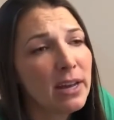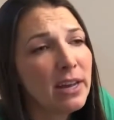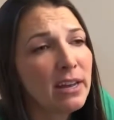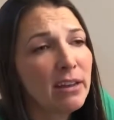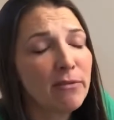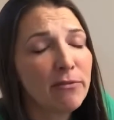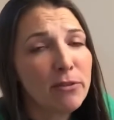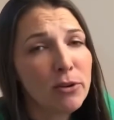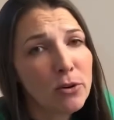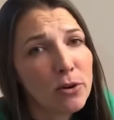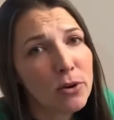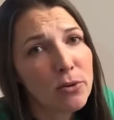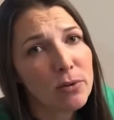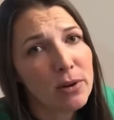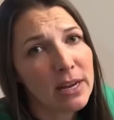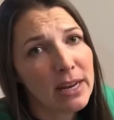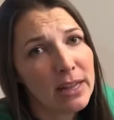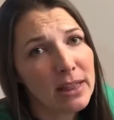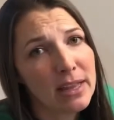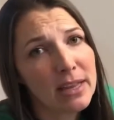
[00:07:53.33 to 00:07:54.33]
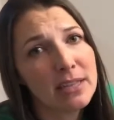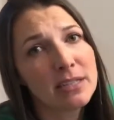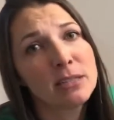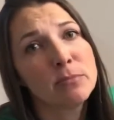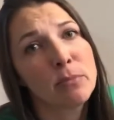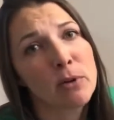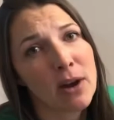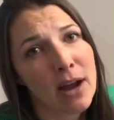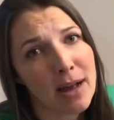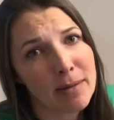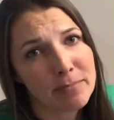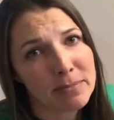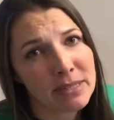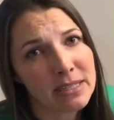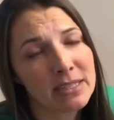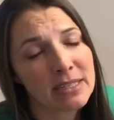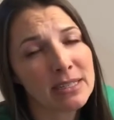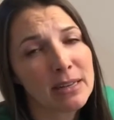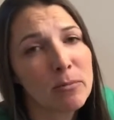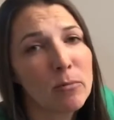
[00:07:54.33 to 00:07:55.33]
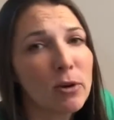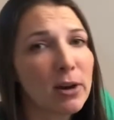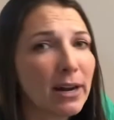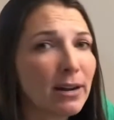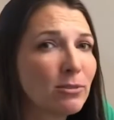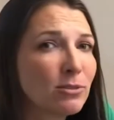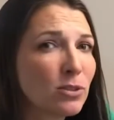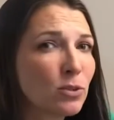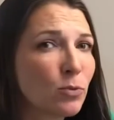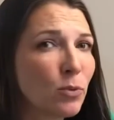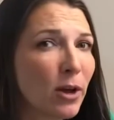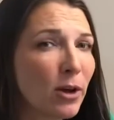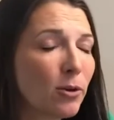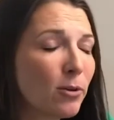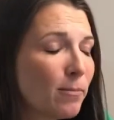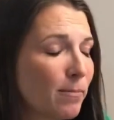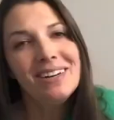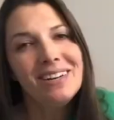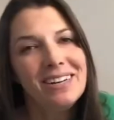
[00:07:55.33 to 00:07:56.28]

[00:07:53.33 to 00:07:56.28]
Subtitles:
If you don't need this, perhaps someone else will.